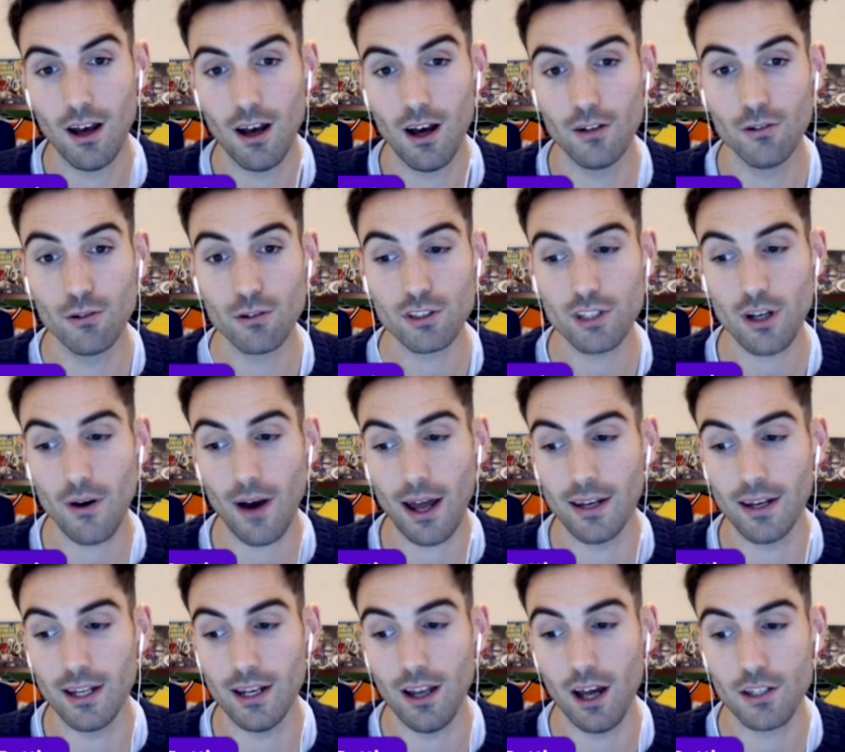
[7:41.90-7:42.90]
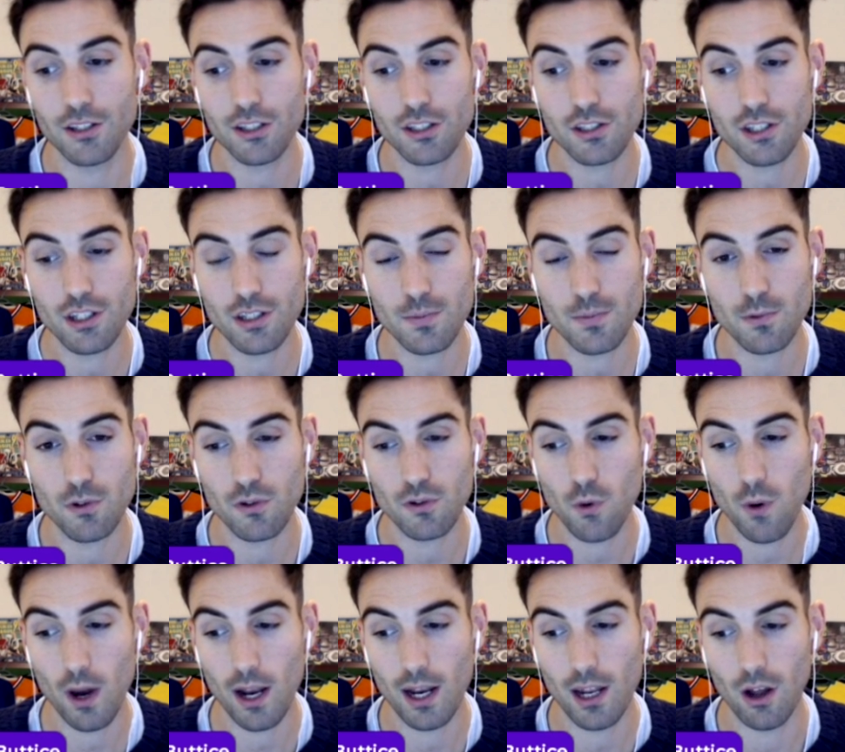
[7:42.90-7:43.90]
and also Andy, like just
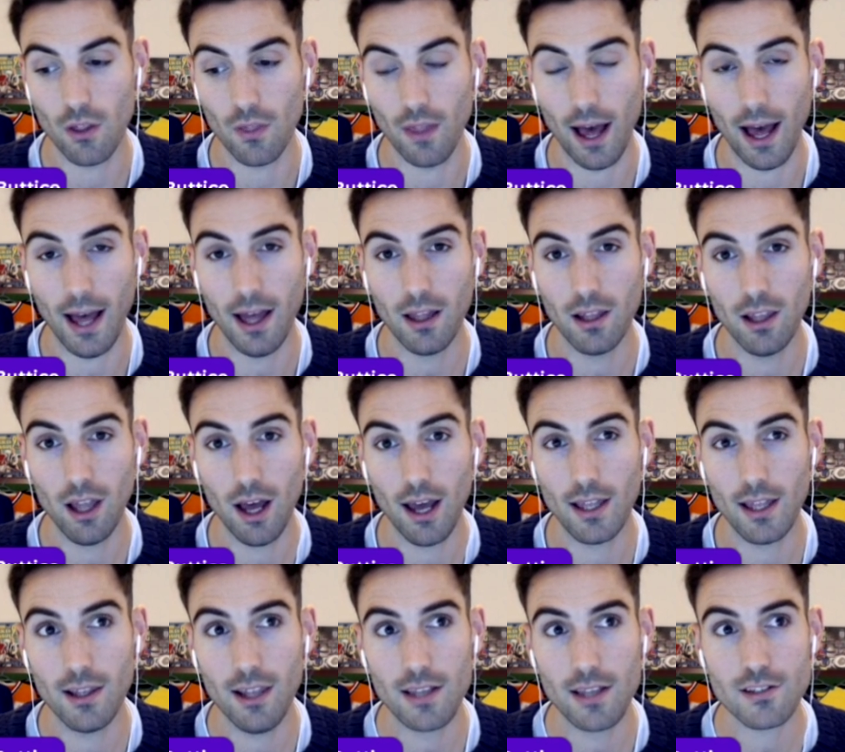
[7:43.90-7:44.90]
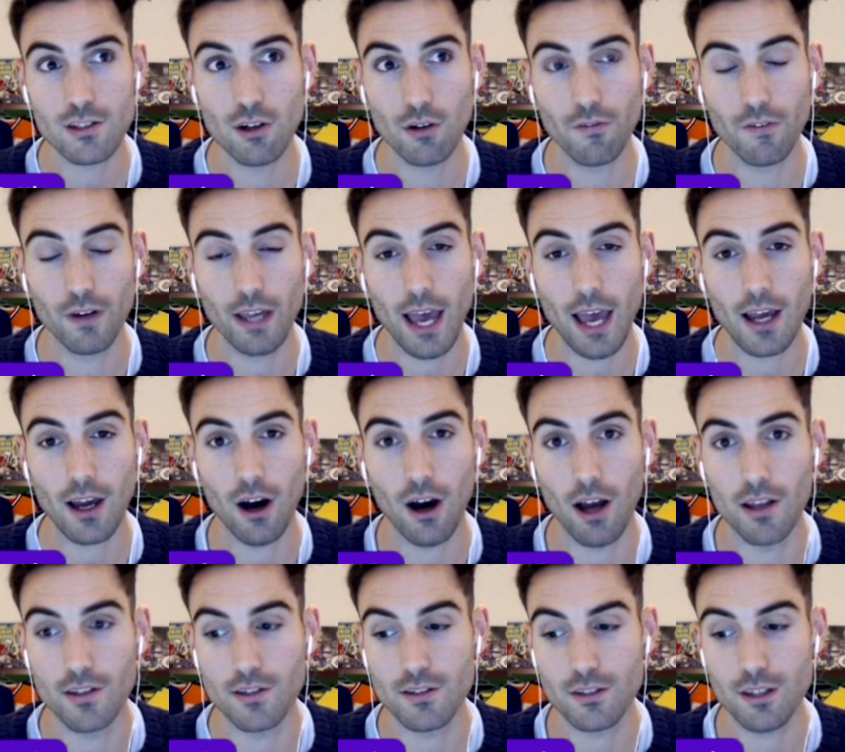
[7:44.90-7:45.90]
quickly on that, like let's not forget,
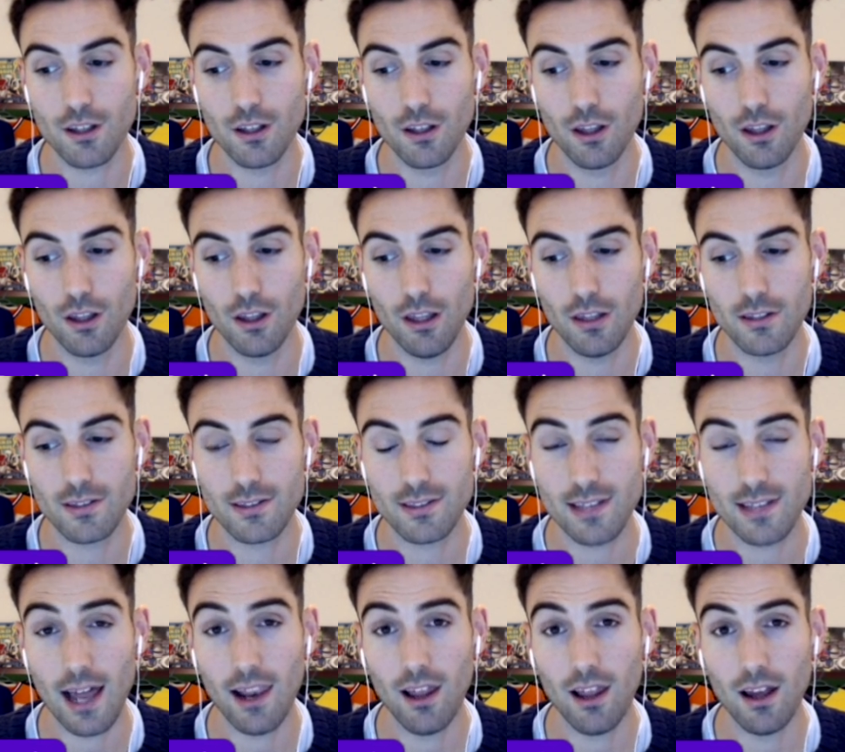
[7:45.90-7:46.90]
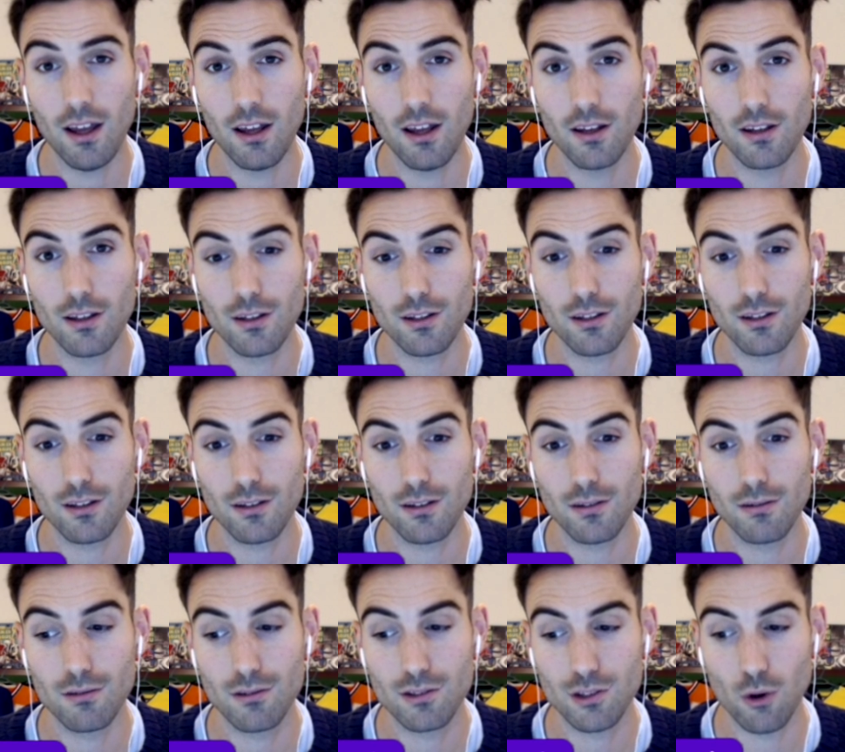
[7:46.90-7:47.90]
guys, Salah
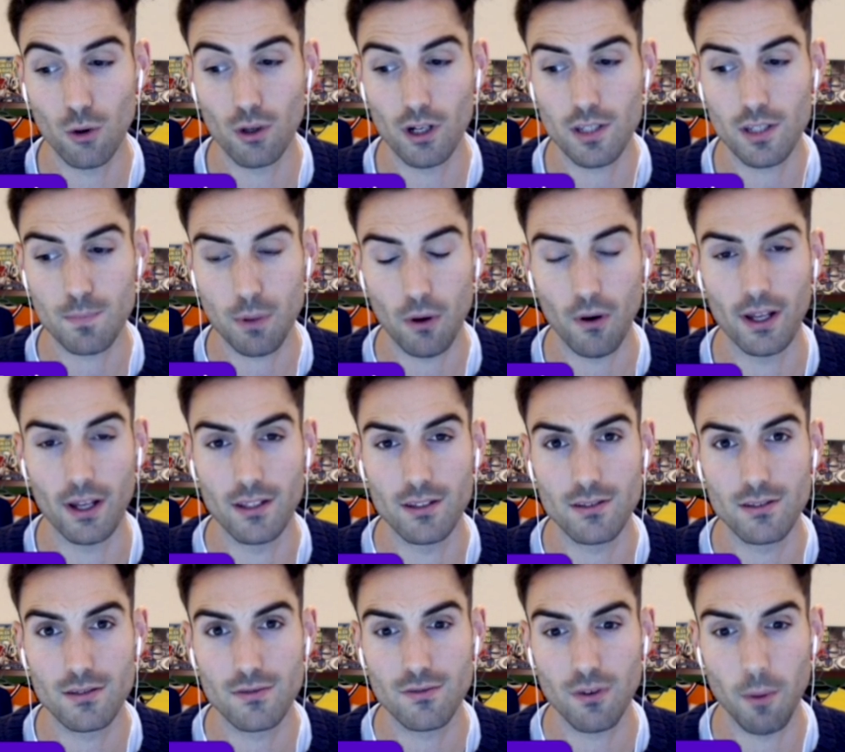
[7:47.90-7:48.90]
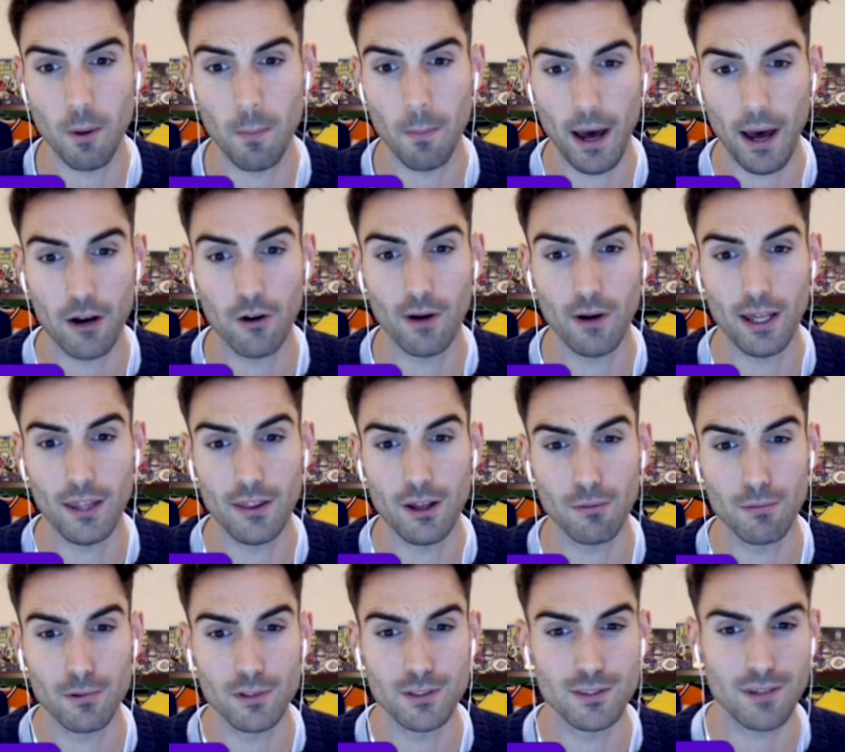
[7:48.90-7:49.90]
scored his points from a penalty that
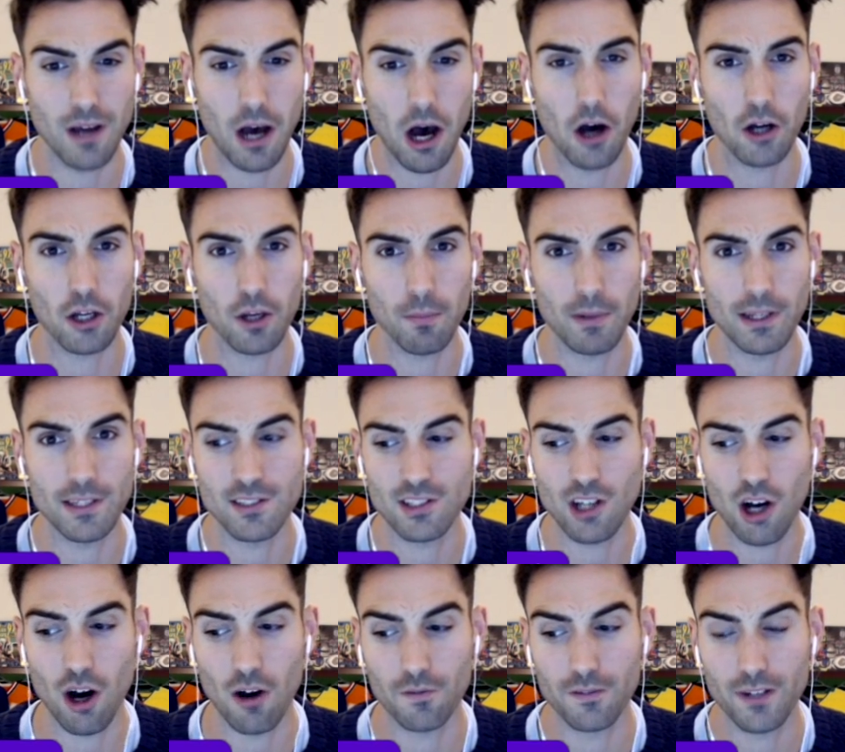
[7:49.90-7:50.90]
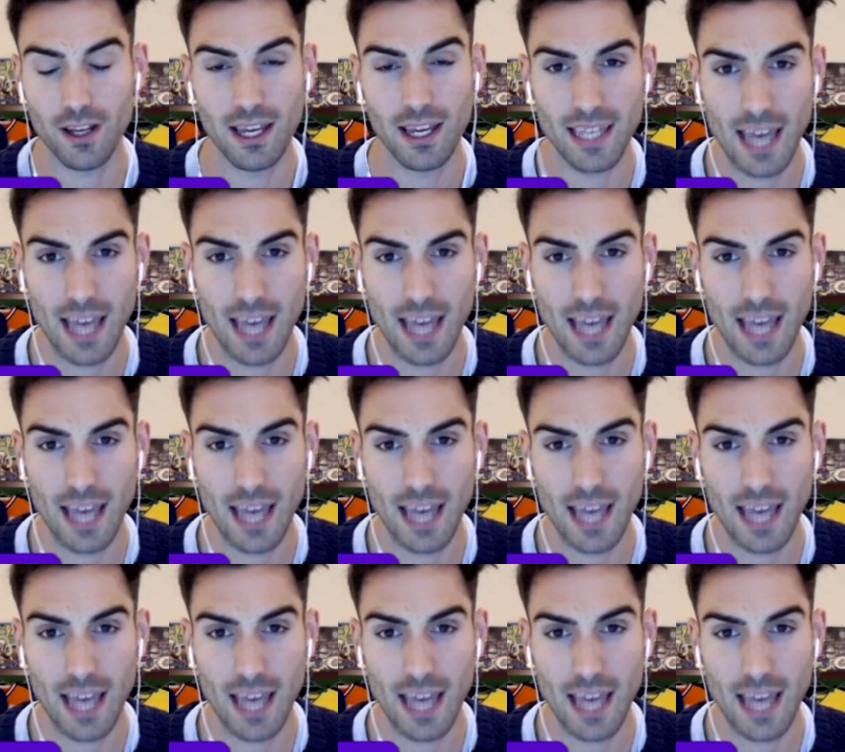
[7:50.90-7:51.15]
was arguably soft.